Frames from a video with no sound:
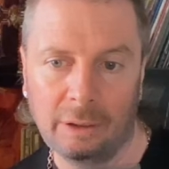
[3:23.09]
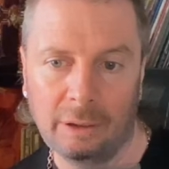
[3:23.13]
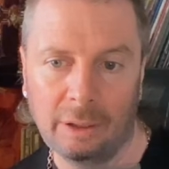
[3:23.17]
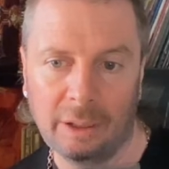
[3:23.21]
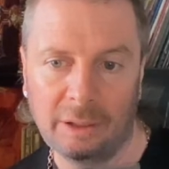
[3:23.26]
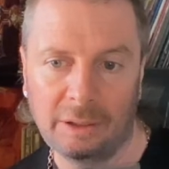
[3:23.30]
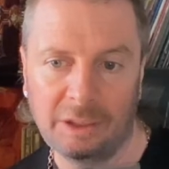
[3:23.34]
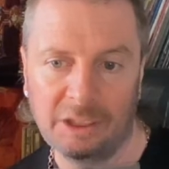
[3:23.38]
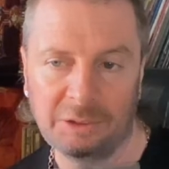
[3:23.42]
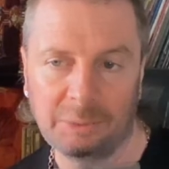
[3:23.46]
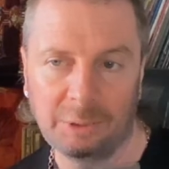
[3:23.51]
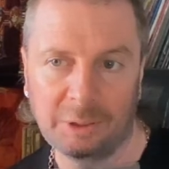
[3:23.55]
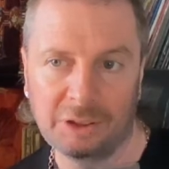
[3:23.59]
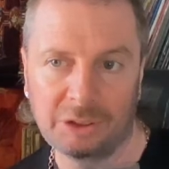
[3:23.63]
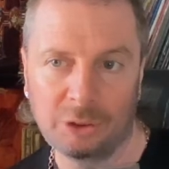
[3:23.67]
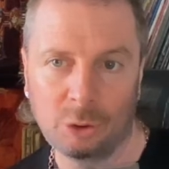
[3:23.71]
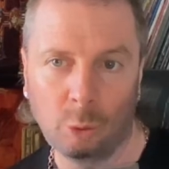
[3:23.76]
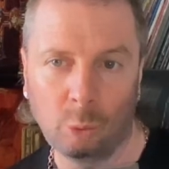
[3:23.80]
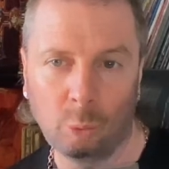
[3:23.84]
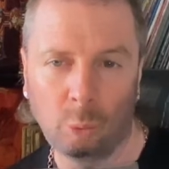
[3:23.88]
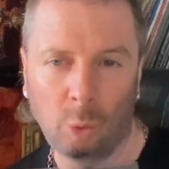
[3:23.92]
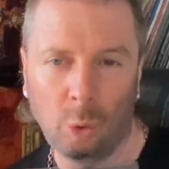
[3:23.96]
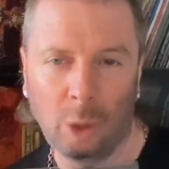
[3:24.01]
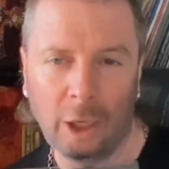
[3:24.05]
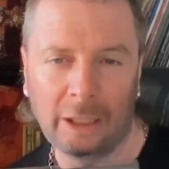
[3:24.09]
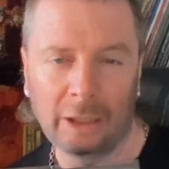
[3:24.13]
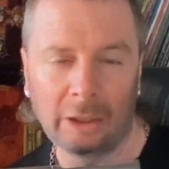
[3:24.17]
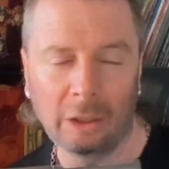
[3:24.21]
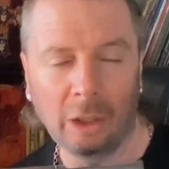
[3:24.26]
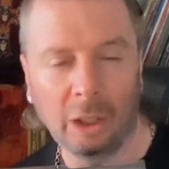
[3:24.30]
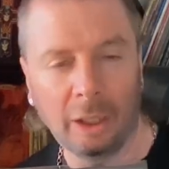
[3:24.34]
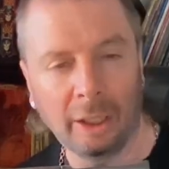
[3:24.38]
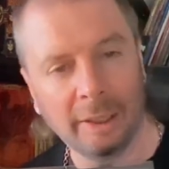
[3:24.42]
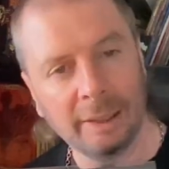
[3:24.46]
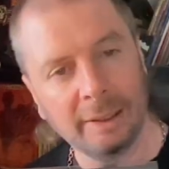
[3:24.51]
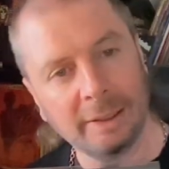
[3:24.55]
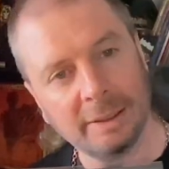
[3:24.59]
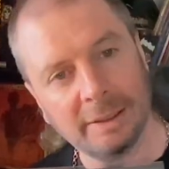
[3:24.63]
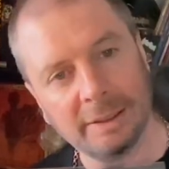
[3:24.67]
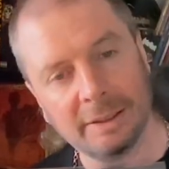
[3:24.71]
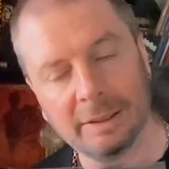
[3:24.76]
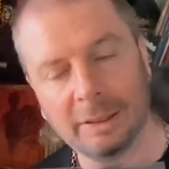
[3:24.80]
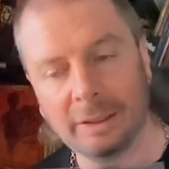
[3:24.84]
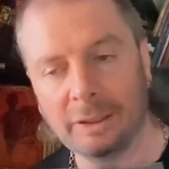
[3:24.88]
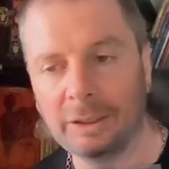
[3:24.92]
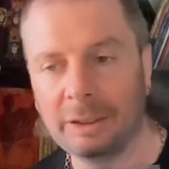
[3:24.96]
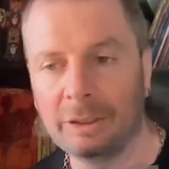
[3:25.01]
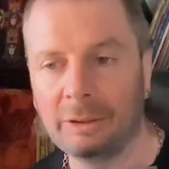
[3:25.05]
And this one's called White Lines.
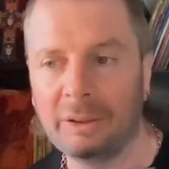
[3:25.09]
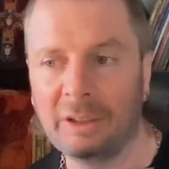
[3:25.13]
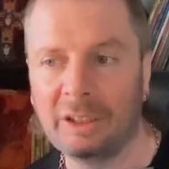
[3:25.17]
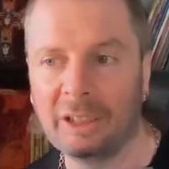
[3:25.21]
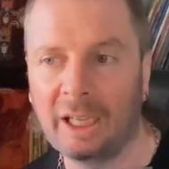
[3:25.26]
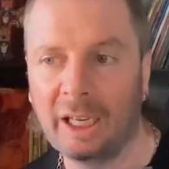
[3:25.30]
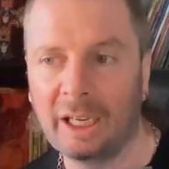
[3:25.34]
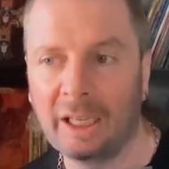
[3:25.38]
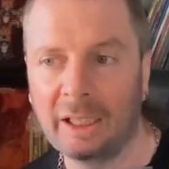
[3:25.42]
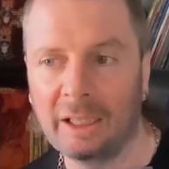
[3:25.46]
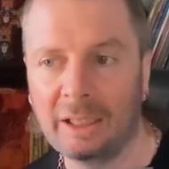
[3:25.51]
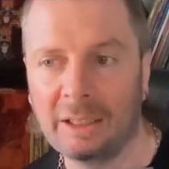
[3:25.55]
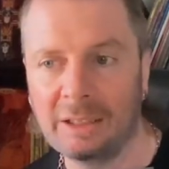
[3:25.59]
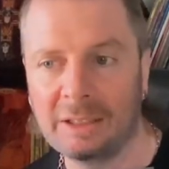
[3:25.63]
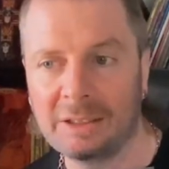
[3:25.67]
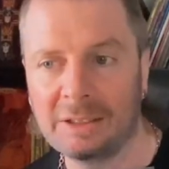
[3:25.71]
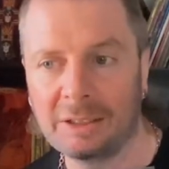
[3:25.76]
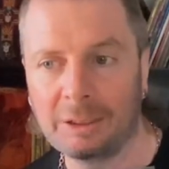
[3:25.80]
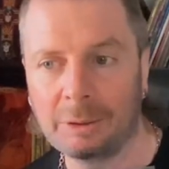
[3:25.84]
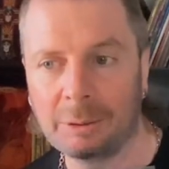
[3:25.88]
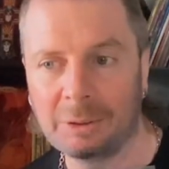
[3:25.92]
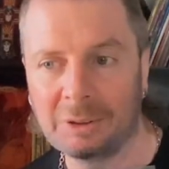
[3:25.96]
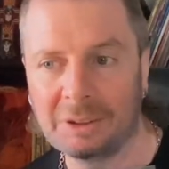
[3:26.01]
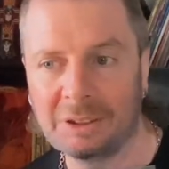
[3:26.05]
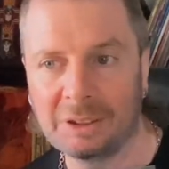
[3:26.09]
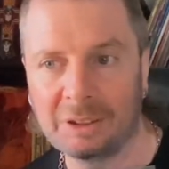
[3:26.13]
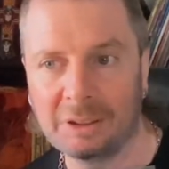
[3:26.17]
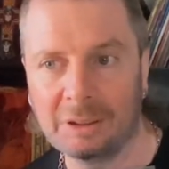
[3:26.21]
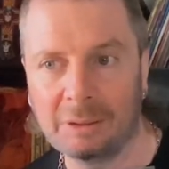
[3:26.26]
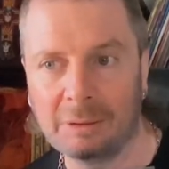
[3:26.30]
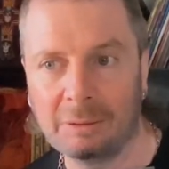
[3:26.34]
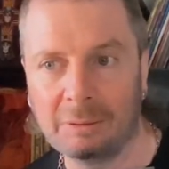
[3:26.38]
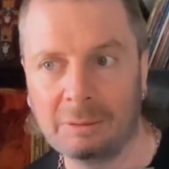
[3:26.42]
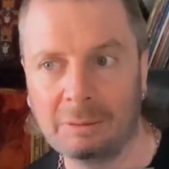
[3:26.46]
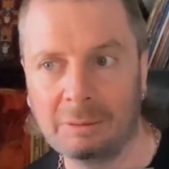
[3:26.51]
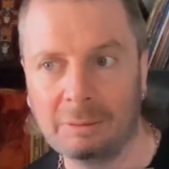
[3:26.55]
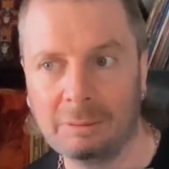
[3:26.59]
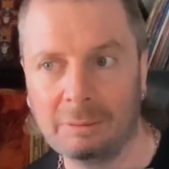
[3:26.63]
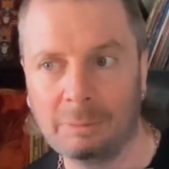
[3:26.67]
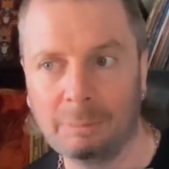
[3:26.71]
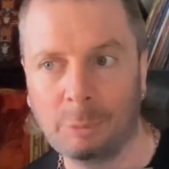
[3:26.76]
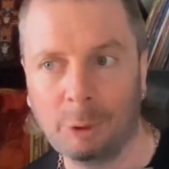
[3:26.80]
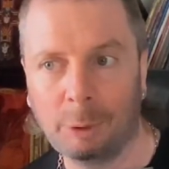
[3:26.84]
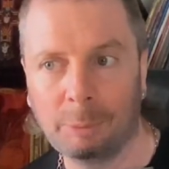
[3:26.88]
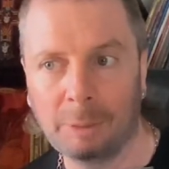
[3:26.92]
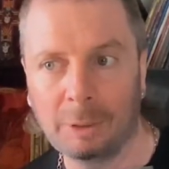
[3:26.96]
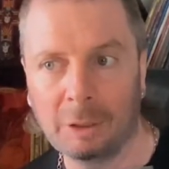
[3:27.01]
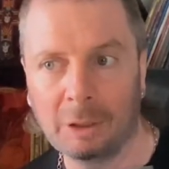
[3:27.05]
So, you know, in the 80s, there was a
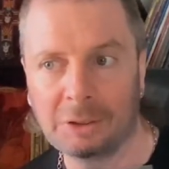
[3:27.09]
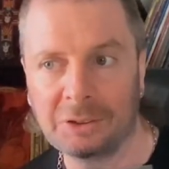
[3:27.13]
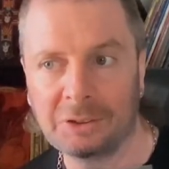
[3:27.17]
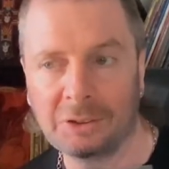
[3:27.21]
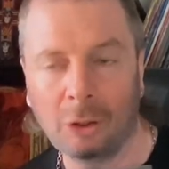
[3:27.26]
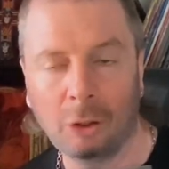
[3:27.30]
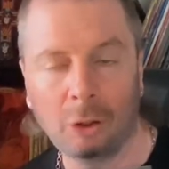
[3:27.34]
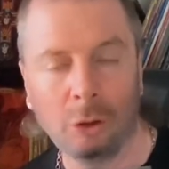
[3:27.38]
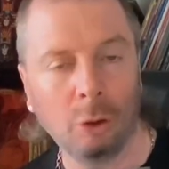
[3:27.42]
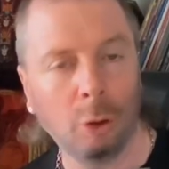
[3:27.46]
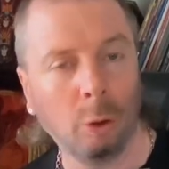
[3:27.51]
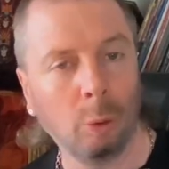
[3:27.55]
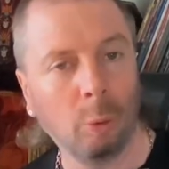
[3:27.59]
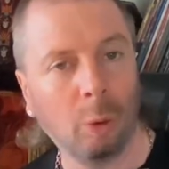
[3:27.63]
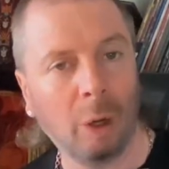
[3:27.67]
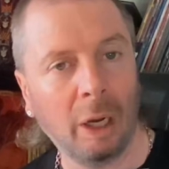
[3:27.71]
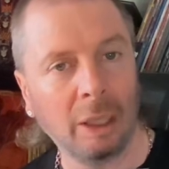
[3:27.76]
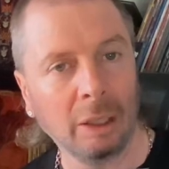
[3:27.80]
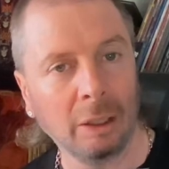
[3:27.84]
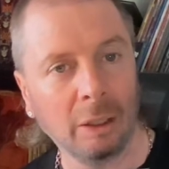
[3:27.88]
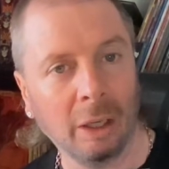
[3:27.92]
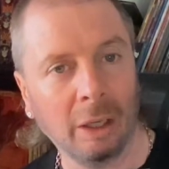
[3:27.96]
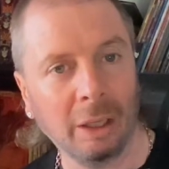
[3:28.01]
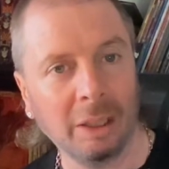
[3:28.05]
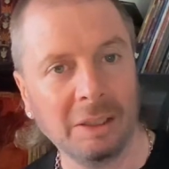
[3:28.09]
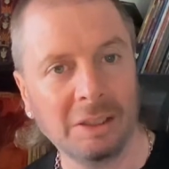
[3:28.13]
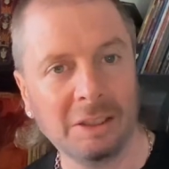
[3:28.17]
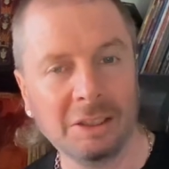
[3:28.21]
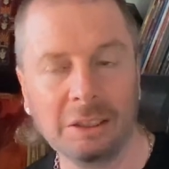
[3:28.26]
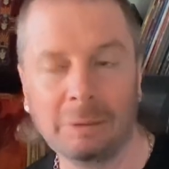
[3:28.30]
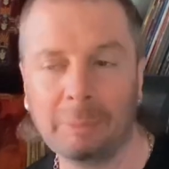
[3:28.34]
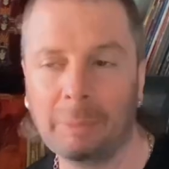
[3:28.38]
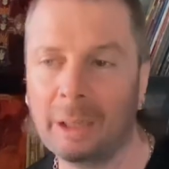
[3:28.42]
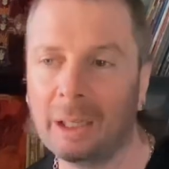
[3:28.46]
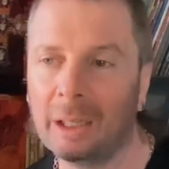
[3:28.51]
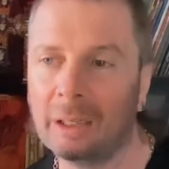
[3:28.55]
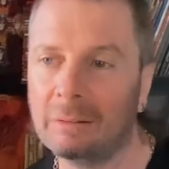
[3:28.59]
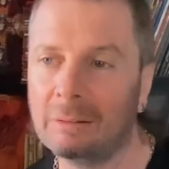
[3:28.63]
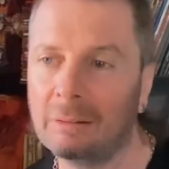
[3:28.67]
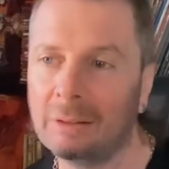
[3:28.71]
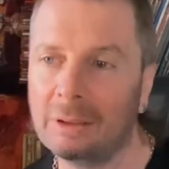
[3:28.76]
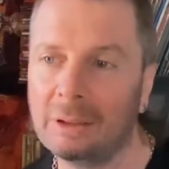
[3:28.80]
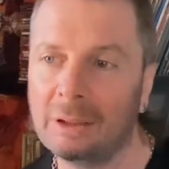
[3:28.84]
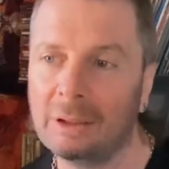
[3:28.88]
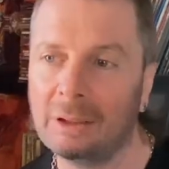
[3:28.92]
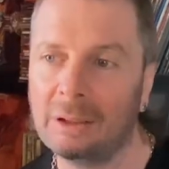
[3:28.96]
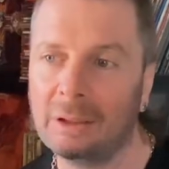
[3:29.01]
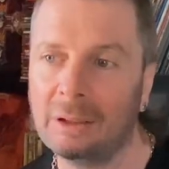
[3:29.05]
popular song called White Lines about
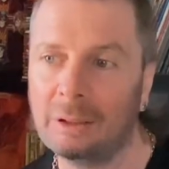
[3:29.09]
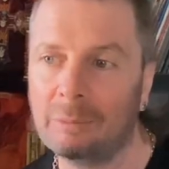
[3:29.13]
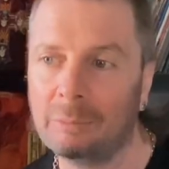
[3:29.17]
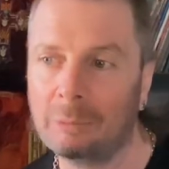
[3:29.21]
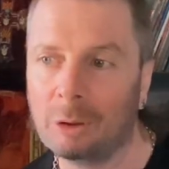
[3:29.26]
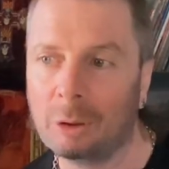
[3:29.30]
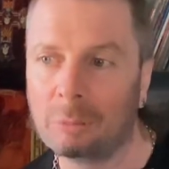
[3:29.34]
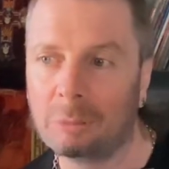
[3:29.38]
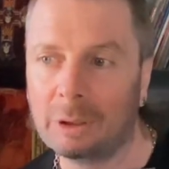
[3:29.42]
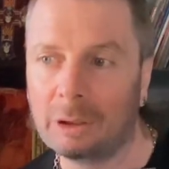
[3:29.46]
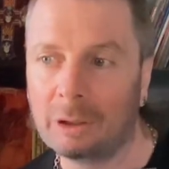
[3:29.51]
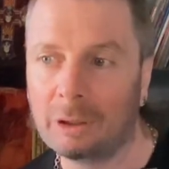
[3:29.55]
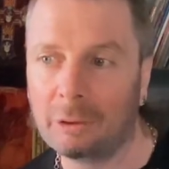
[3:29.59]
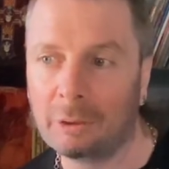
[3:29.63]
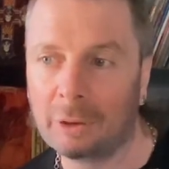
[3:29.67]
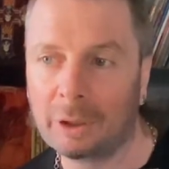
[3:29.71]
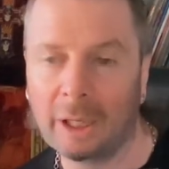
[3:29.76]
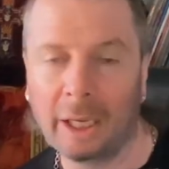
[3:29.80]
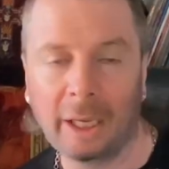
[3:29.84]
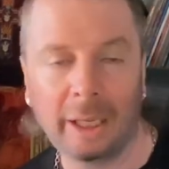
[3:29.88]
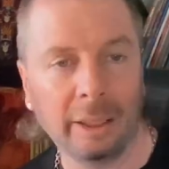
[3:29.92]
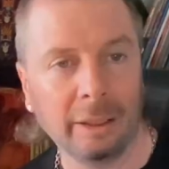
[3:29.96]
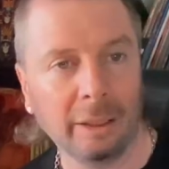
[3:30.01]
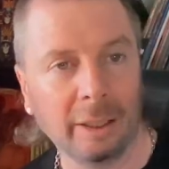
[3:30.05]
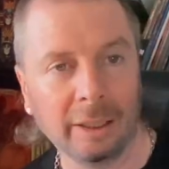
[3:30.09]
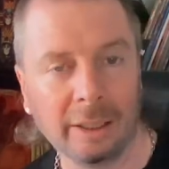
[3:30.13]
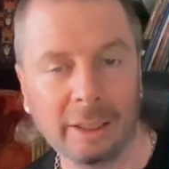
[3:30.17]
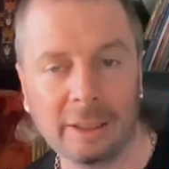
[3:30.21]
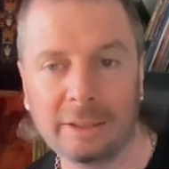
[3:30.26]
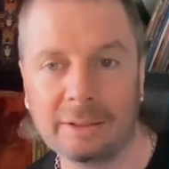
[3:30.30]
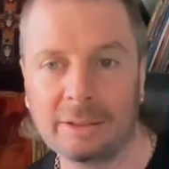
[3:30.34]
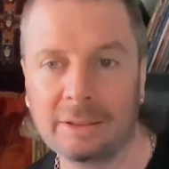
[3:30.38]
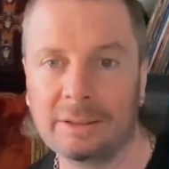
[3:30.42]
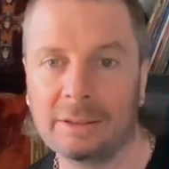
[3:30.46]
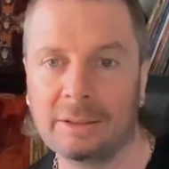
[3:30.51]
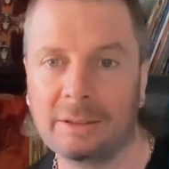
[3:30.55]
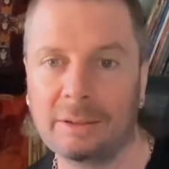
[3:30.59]
probably cocaine, I guess.